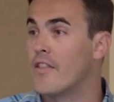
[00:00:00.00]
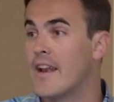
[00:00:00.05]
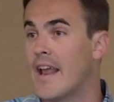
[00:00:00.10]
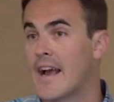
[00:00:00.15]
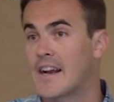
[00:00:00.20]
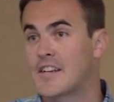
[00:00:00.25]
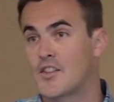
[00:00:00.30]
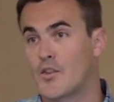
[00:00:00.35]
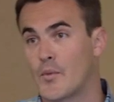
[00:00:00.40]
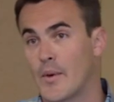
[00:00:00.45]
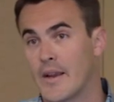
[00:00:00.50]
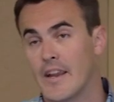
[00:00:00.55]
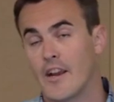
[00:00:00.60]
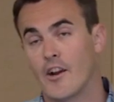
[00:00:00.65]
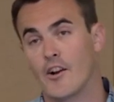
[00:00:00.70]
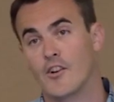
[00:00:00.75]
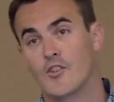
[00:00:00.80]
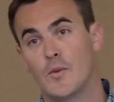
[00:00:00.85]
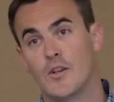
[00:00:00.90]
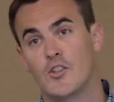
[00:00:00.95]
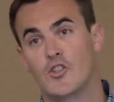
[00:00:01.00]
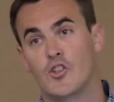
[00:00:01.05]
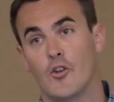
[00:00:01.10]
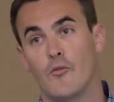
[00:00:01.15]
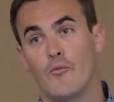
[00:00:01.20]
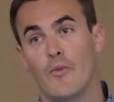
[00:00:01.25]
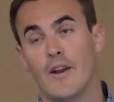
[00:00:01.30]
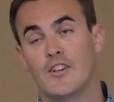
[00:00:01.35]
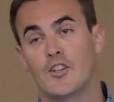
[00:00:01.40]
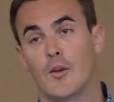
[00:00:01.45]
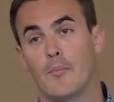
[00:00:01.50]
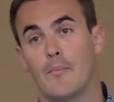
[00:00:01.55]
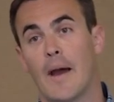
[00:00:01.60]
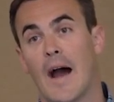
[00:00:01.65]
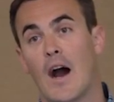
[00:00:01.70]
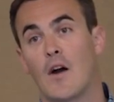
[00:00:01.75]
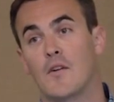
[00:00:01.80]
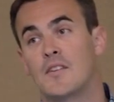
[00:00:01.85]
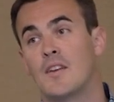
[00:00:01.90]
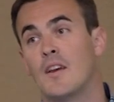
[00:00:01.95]
the next three years, we should reach
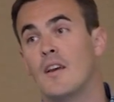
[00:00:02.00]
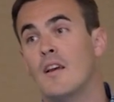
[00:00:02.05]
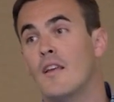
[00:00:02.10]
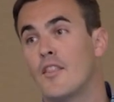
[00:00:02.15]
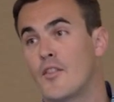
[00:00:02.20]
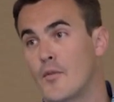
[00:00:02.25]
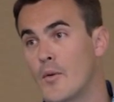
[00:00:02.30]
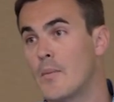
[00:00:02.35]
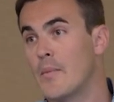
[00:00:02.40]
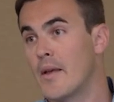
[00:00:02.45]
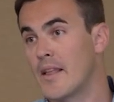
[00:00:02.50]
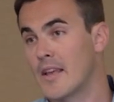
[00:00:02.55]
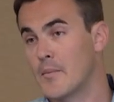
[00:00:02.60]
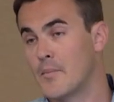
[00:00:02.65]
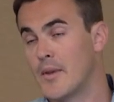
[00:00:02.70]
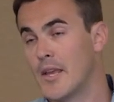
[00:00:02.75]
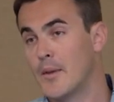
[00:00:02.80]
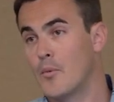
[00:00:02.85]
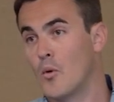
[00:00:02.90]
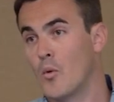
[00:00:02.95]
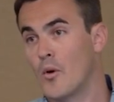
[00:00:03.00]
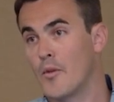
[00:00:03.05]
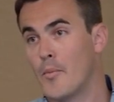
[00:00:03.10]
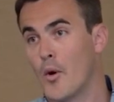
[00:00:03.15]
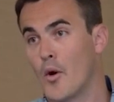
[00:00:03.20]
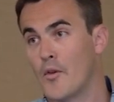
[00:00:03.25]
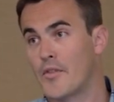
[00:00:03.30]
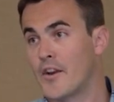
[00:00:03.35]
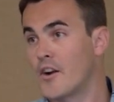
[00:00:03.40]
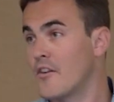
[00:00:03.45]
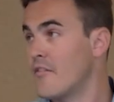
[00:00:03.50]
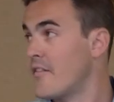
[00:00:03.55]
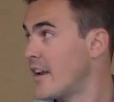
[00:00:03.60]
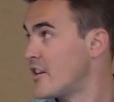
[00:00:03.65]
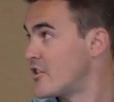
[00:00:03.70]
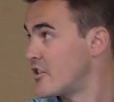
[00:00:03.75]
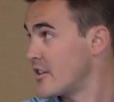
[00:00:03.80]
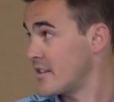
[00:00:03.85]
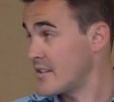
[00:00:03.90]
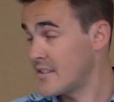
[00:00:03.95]
about 3 million people with both
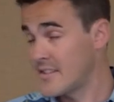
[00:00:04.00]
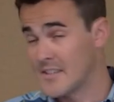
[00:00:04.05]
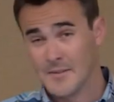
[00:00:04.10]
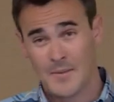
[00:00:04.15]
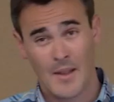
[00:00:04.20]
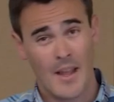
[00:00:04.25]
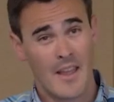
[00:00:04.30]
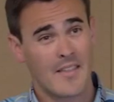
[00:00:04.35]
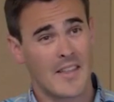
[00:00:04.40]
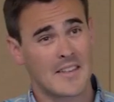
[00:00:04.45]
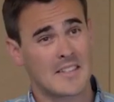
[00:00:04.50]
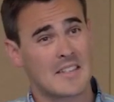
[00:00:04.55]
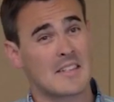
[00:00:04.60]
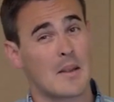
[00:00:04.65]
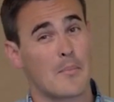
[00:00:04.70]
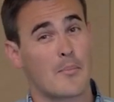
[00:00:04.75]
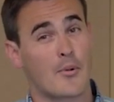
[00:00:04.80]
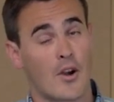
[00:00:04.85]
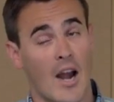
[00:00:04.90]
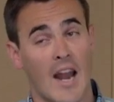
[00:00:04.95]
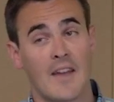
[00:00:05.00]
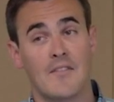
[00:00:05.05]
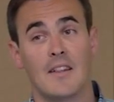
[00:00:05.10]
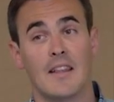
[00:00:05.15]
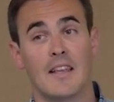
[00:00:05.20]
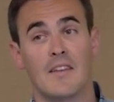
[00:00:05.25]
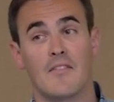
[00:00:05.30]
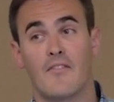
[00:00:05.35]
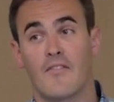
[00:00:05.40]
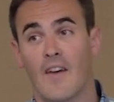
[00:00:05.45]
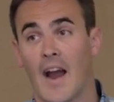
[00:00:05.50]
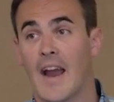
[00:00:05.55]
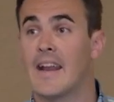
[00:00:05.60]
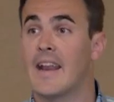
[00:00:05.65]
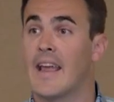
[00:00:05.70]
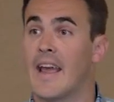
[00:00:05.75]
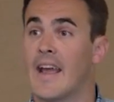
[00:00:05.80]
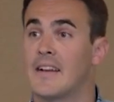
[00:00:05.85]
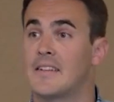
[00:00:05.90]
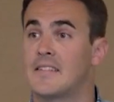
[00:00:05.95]
interventions. This is a privately
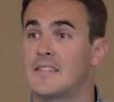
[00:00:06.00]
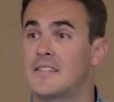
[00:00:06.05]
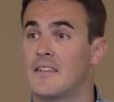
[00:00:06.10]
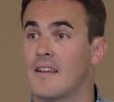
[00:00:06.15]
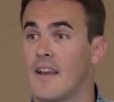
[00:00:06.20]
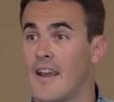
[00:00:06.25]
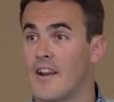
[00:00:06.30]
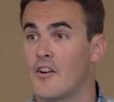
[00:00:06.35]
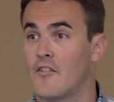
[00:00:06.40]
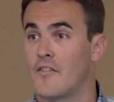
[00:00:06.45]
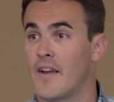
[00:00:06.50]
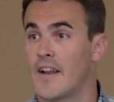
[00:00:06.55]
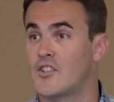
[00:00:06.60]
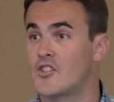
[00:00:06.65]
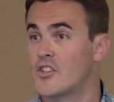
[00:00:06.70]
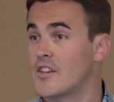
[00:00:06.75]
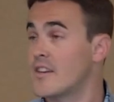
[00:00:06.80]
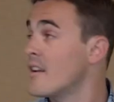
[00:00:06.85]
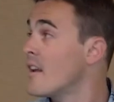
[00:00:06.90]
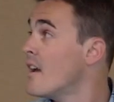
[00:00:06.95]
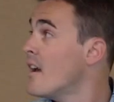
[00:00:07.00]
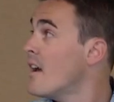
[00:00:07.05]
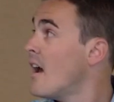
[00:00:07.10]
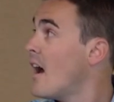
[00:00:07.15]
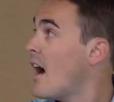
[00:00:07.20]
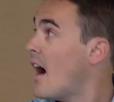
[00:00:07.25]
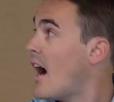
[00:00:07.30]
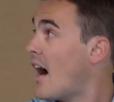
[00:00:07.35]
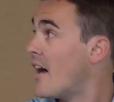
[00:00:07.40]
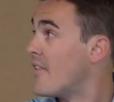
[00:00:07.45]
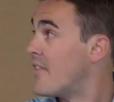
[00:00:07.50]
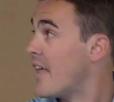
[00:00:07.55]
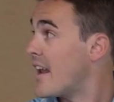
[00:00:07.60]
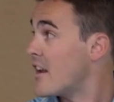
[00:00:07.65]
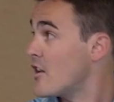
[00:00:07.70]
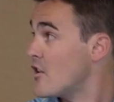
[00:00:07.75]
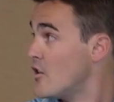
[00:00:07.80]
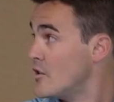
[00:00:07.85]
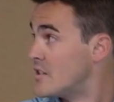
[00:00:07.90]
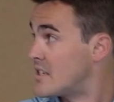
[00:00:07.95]
financed intervention uh,
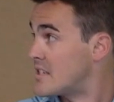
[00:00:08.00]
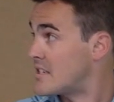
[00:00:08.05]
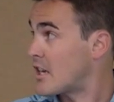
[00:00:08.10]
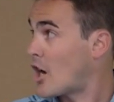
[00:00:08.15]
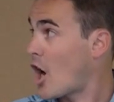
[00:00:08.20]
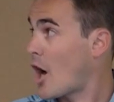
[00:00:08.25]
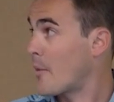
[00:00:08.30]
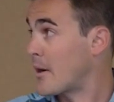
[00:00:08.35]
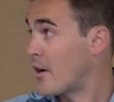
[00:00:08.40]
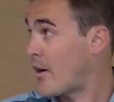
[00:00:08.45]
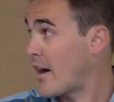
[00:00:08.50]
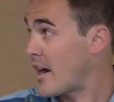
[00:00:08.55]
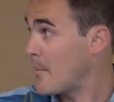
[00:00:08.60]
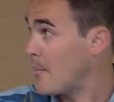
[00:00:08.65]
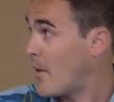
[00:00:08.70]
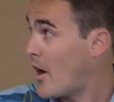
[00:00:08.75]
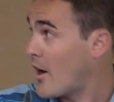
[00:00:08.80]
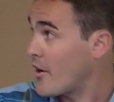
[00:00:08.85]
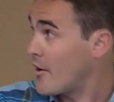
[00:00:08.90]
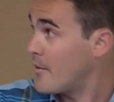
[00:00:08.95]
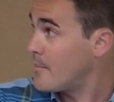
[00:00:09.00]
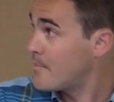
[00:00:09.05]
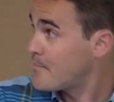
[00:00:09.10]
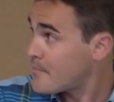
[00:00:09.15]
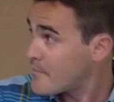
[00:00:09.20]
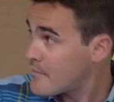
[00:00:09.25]
that uses the carbon credit model.